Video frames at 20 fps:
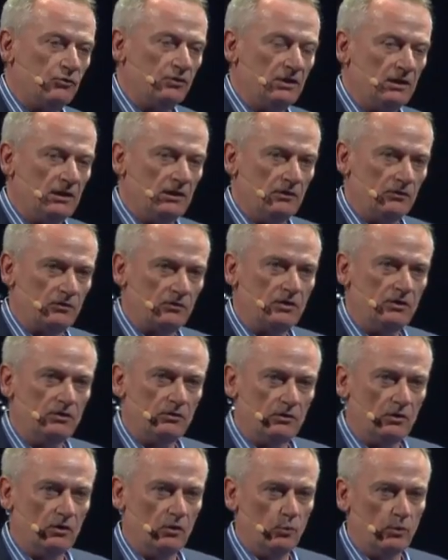engineers
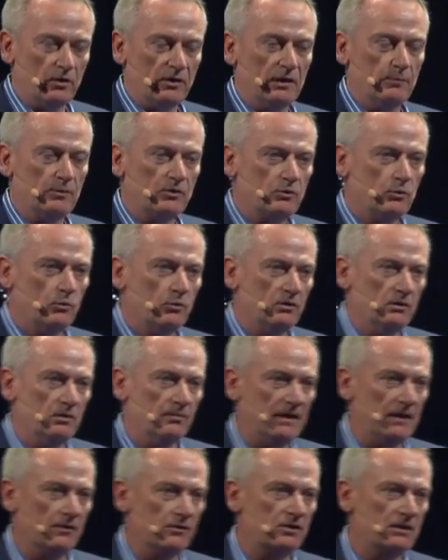didn't know what they were talking
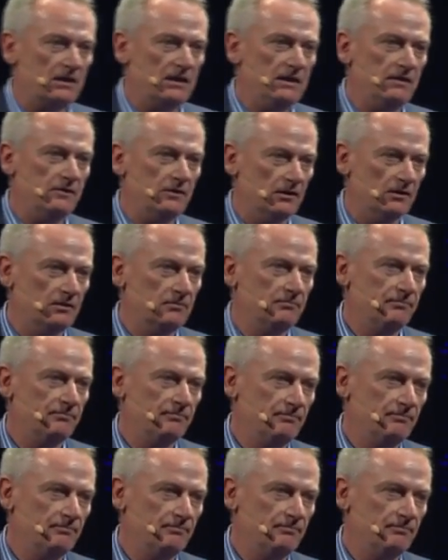about either.